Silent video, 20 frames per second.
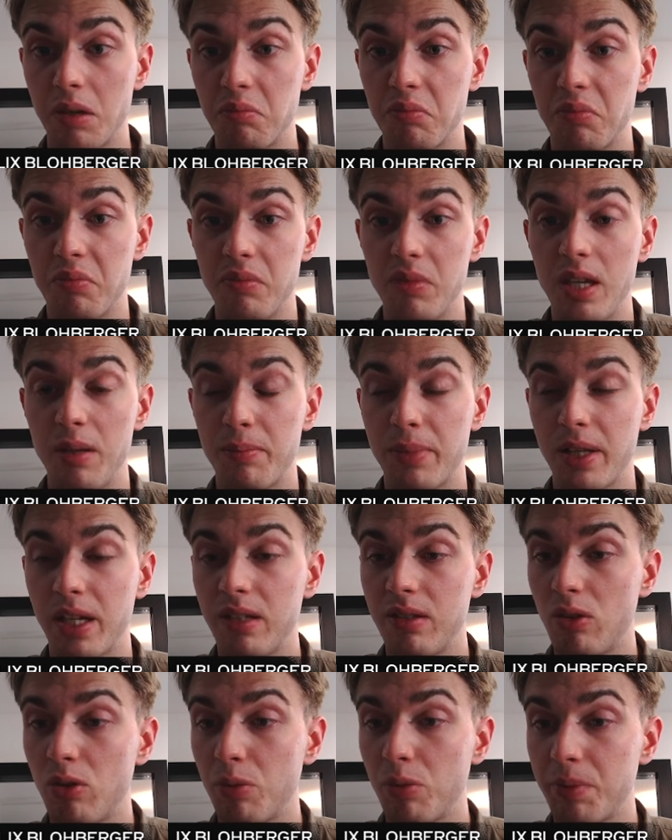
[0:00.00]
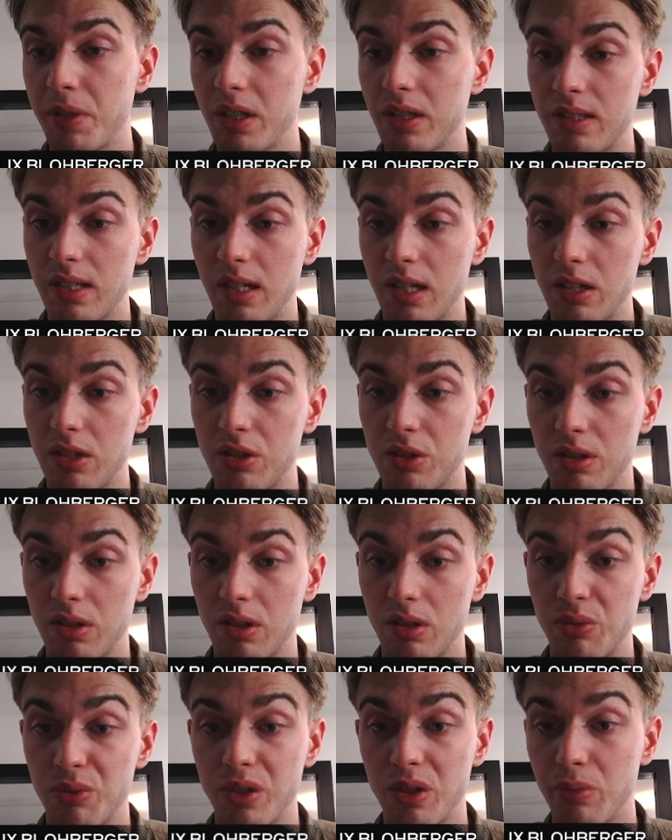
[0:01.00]
He played the opening stage
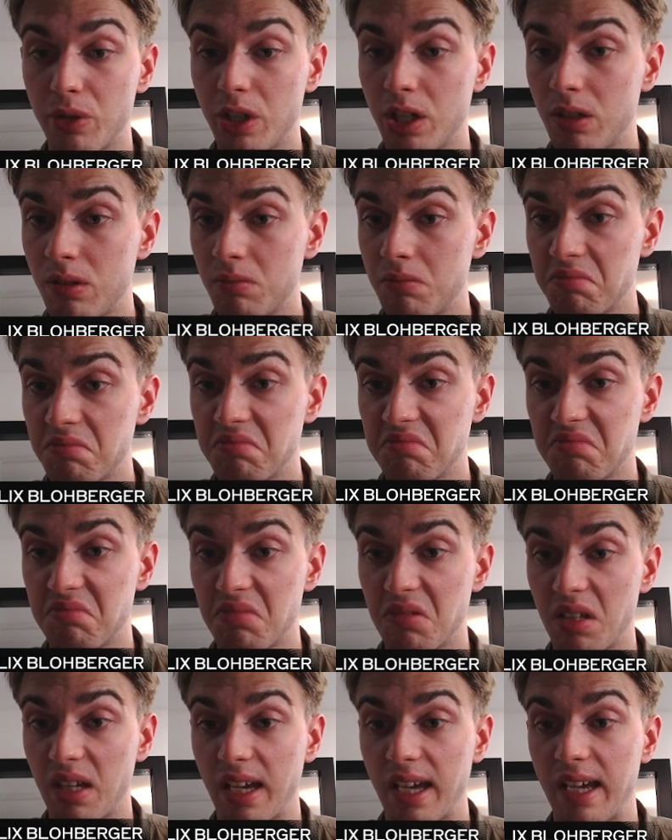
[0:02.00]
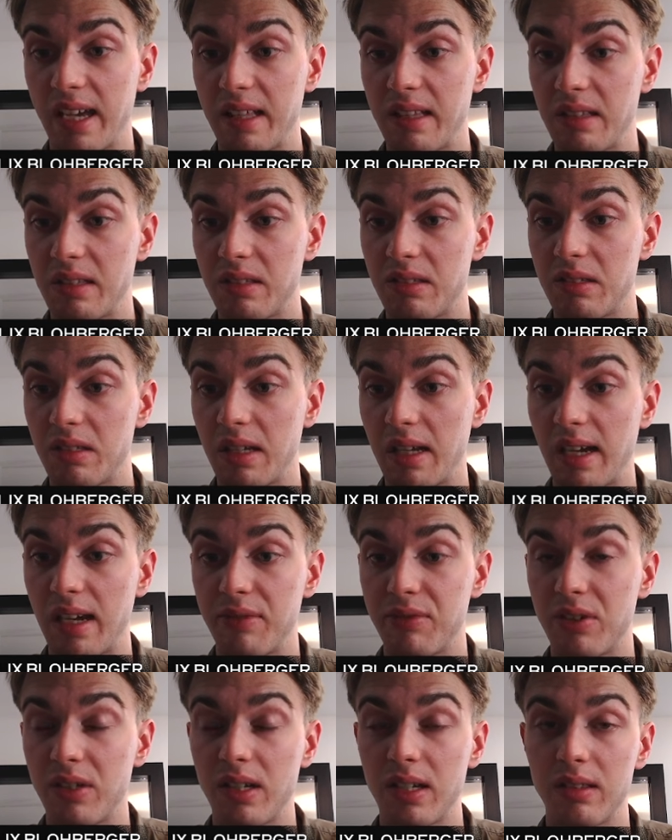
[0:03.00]
really well, and
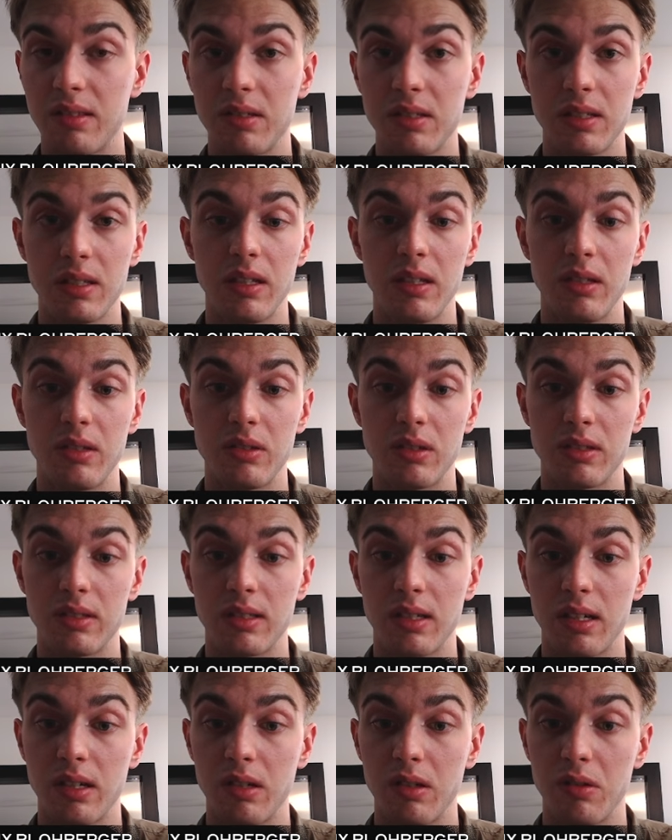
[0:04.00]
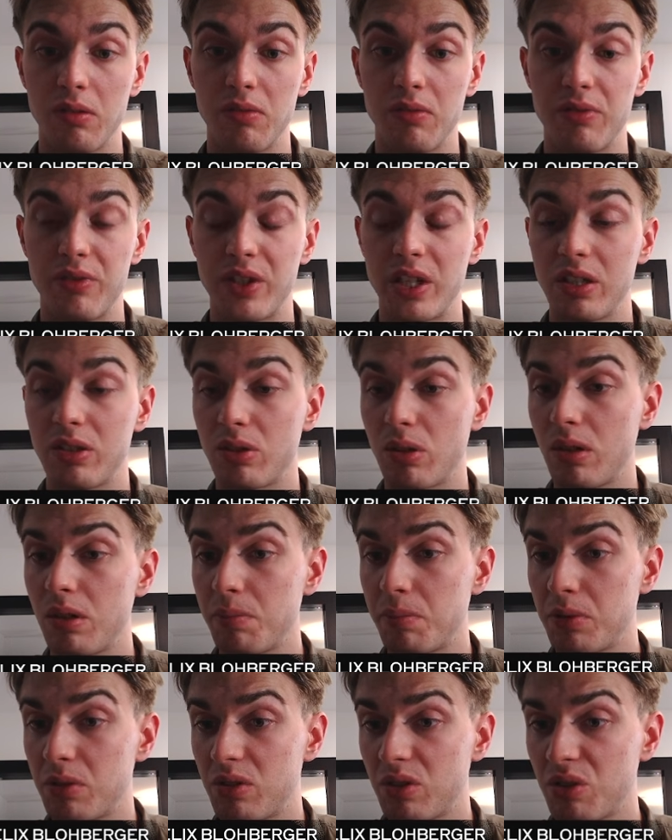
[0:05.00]
after that he just had a very solid
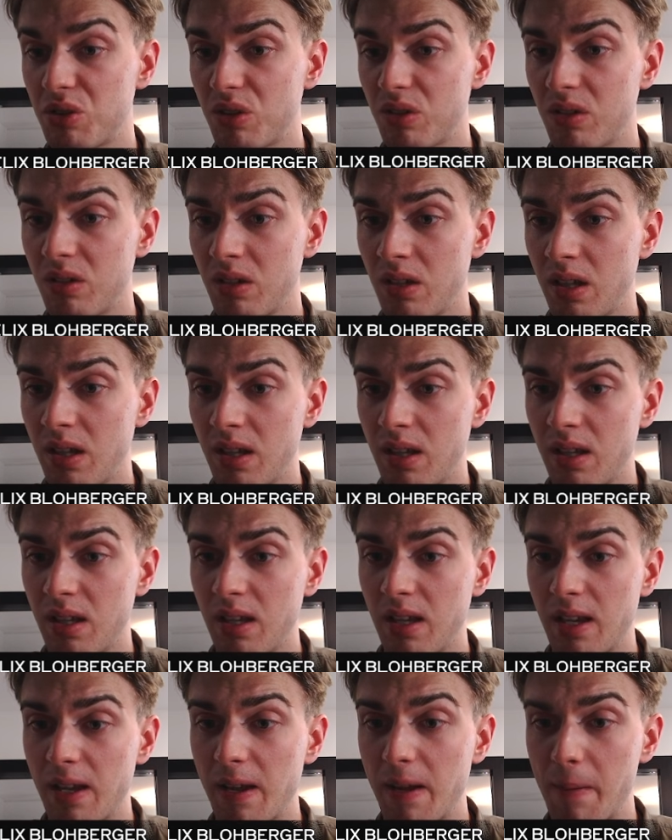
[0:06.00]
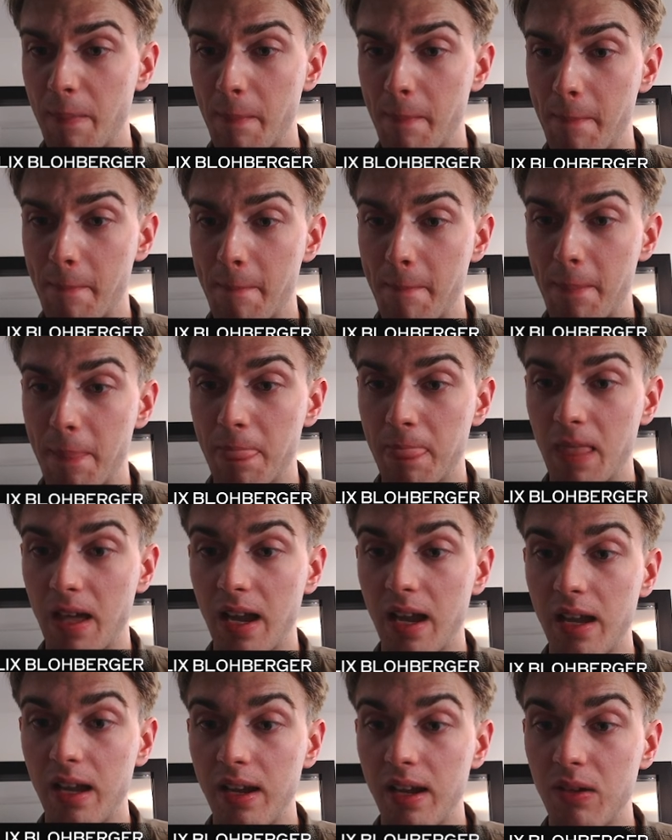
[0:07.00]
position.
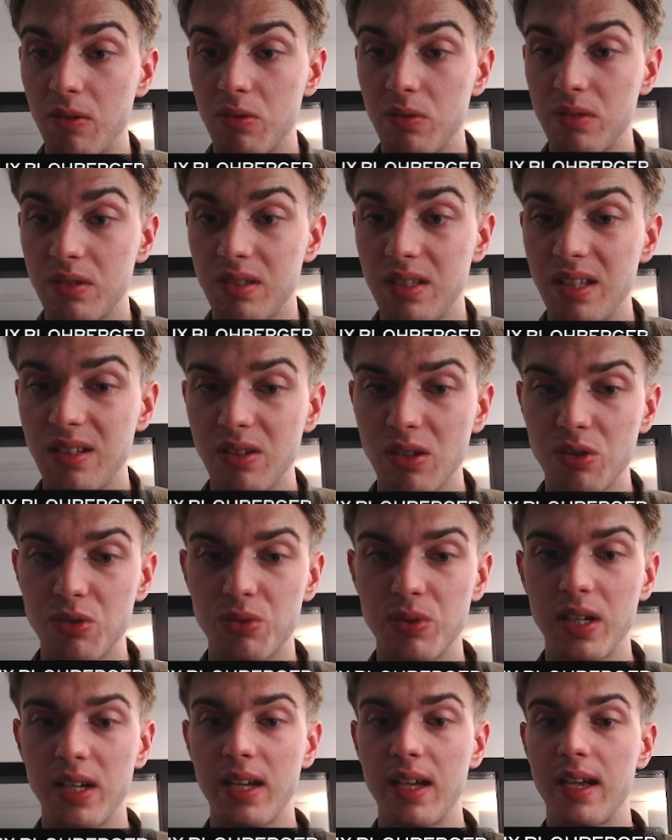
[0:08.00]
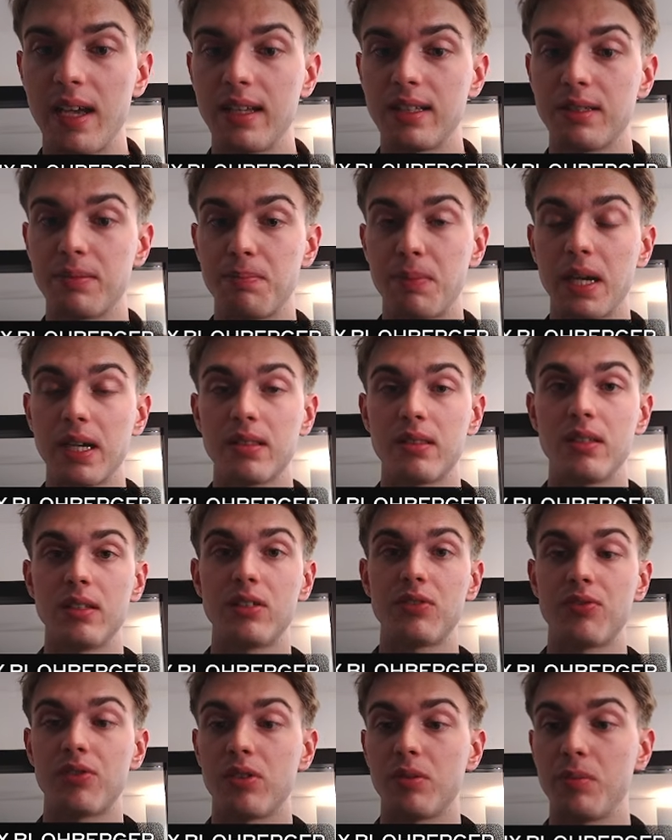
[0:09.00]
I did not really expect this
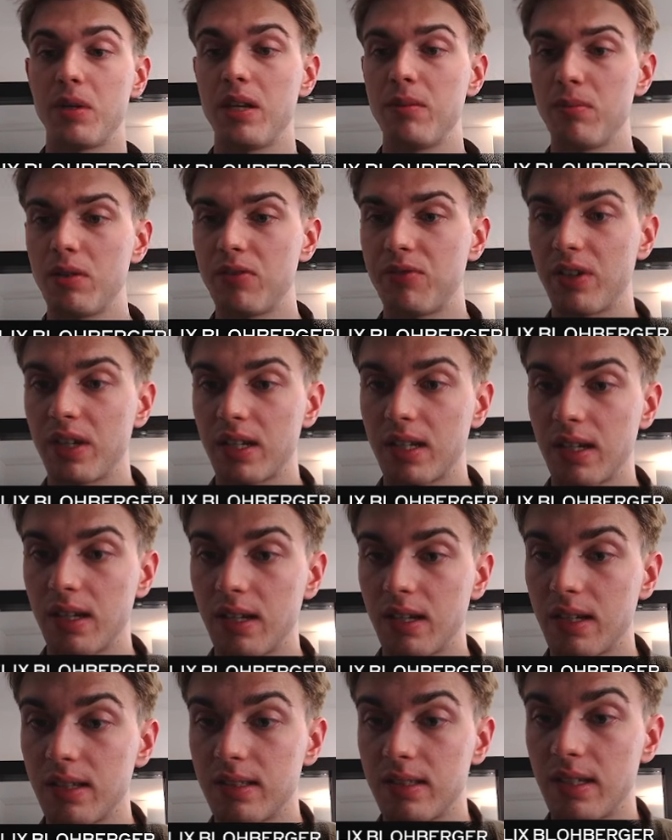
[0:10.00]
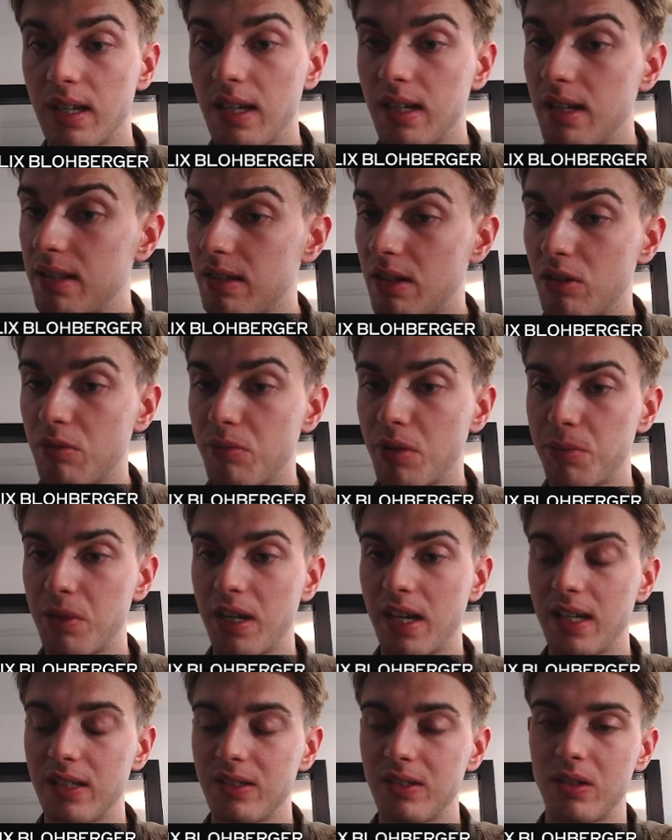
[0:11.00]
from him, if I can say that. I remember
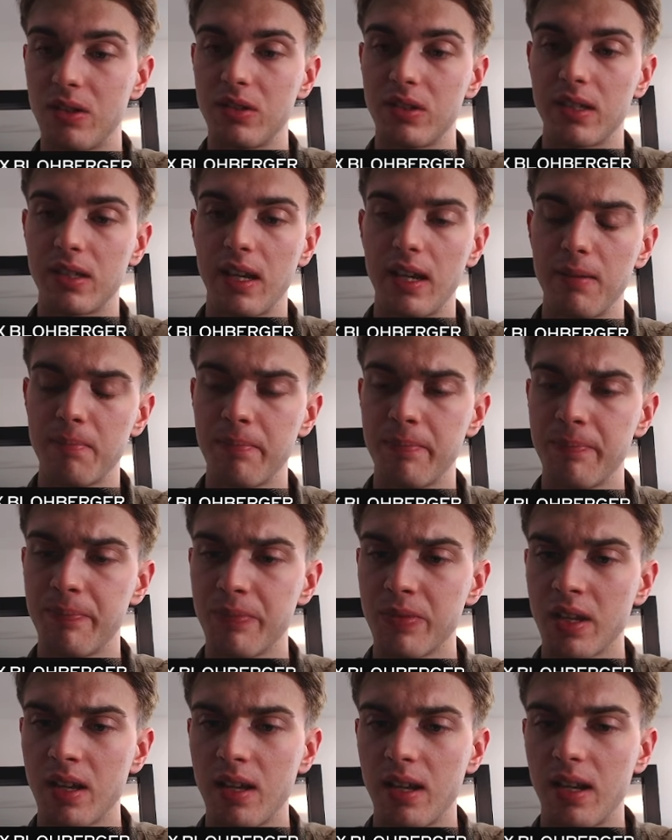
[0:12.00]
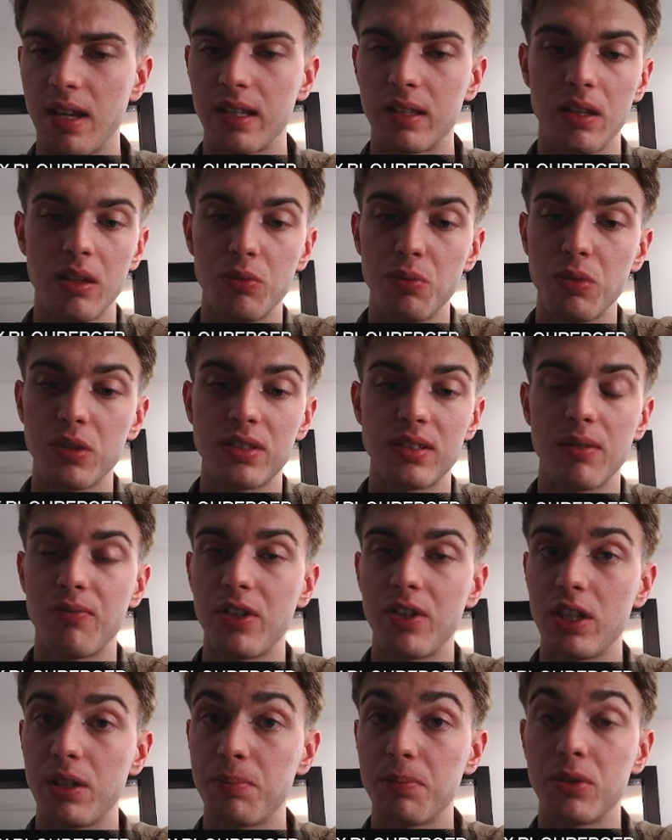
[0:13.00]
last year's game, like, it was some
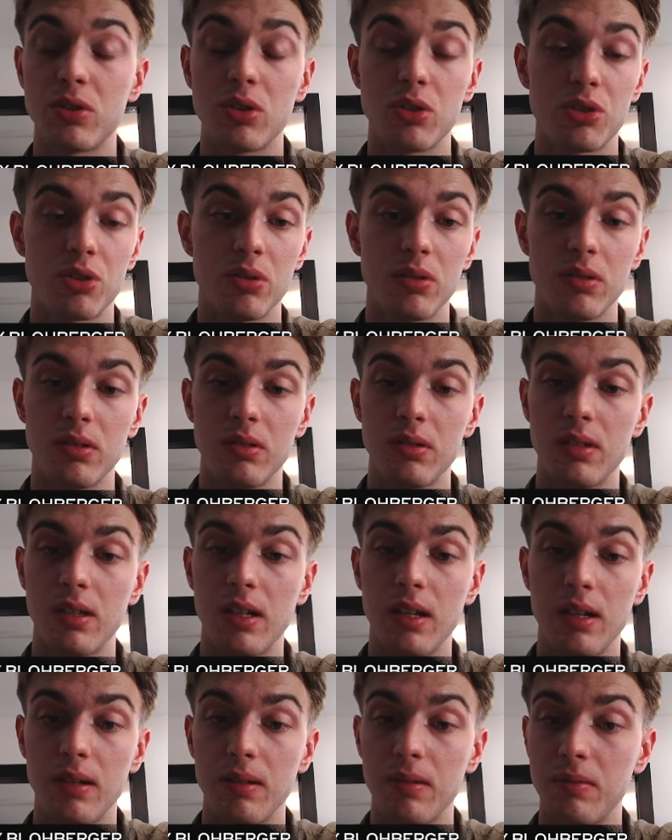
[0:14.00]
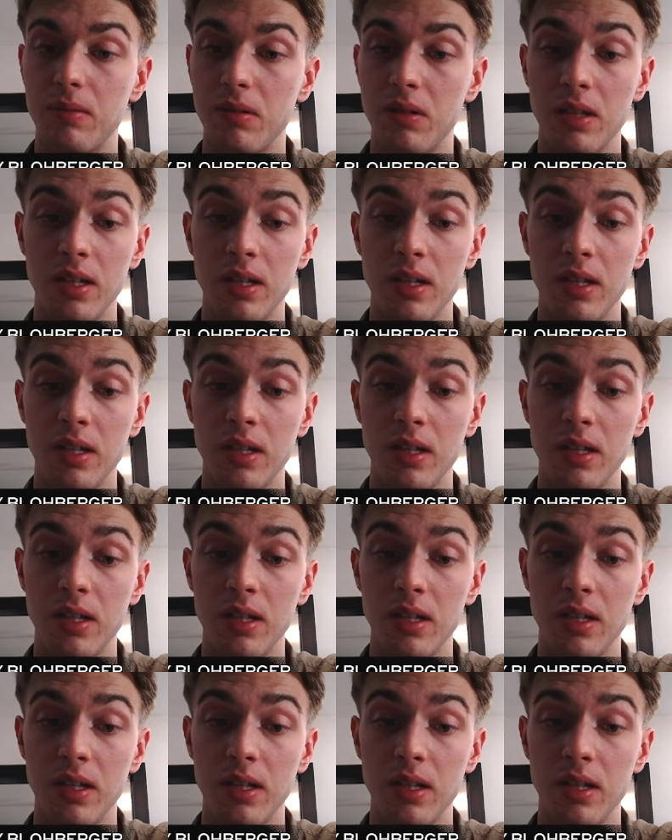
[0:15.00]
very positional